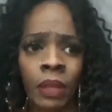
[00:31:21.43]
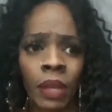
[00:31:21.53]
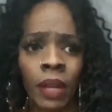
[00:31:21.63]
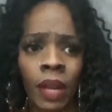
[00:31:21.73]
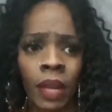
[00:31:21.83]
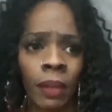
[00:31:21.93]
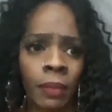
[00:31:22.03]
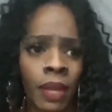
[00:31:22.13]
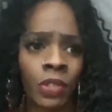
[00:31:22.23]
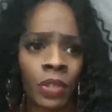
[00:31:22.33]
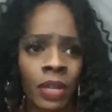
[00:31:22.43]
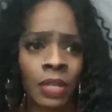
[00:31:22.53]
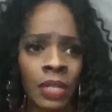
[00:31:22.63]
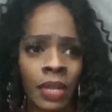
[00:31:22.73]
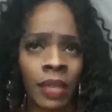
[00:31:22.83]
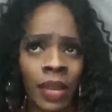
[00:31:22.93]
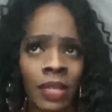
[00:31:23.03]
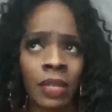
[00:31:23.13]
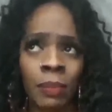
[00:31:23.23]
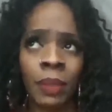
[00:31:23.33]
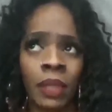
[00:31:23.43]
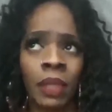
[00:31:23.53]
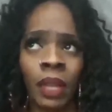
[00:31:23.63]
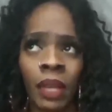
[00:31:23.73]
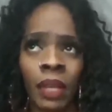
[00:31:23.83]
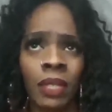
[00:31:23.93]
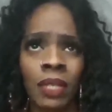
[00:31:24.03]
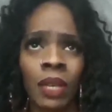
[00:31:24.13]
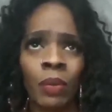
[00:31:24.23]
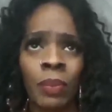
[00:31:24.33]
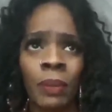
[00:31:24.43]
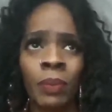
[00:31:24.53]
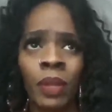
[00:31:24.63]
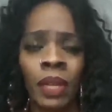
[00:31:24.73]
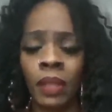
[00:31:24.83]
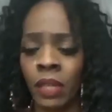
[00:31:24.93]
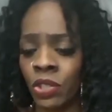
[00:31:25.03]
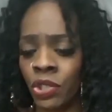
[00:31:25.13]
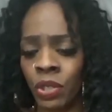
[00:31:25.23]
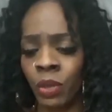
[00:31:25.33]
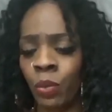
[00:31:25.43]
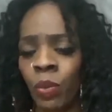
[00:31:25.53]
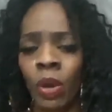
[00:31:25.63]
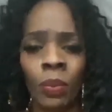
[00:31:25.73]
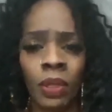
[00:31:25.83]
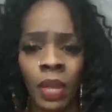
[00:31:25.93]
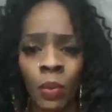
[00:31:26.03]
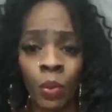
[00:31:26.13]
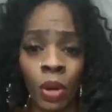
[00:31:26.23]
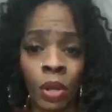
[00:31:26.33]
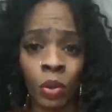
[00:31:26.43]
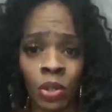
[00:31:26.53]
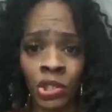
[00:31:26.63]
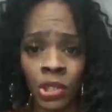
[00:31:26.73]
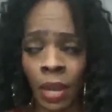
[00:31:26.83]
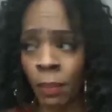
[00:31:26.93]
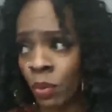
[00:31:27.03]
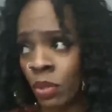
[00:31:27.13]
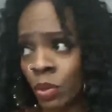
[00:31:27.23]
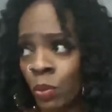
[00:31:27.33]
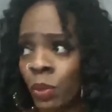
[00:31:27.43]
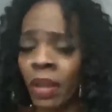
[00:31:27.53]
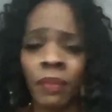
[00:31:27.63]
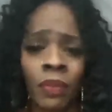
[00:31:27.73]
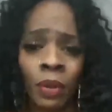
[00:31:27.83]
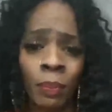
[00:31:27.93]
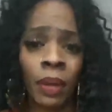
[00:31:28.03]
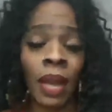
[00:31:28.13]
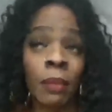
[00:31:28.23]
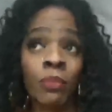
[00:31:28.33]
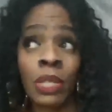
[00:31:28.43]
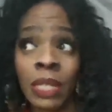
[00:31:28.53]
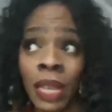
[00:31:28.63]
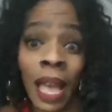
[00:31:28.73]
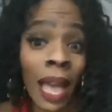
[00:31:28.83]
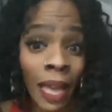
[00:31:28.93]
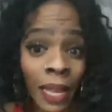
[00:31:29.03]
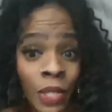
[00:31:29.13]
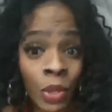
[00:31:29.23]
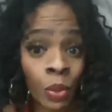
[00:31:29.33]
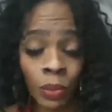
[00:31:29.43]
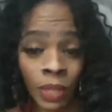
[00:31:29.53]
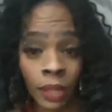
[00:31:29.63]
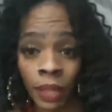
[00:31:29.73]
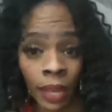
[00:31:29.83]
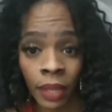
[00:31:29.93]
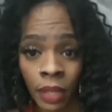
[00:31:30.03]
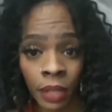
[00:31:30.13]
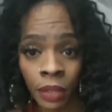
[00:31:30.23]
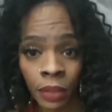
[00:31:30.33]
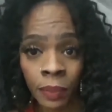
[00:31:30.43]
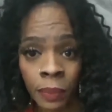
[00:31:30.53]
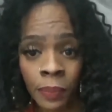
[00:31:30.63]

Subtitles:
And I'm not trying to say that to be like, to tell people like they shouldn't want what they want or shop or do whatever, but I'm just saying I don't need that here.